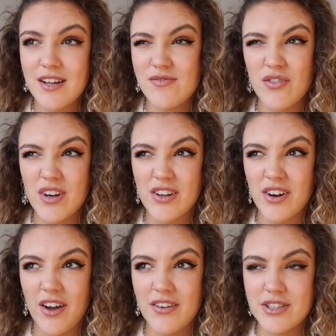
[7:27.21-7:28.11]
I'm not really
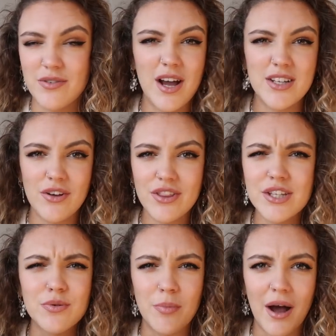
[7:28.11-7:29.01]
gonna go into it. I don't
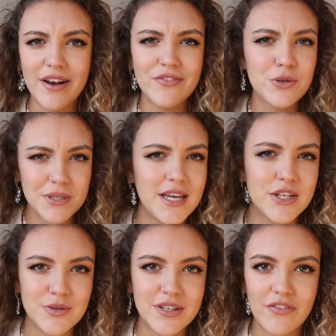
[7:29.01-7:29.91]
think she would mind. If she was here,
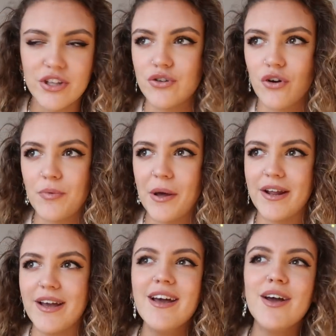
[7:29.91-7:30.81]
she would definitely talk about
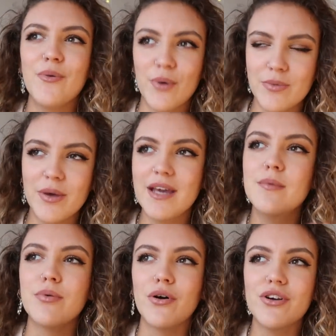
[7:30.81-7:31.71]
it with
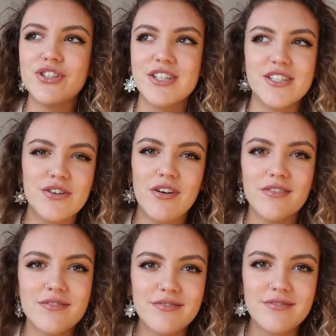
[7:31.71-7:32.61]
me, but she's not.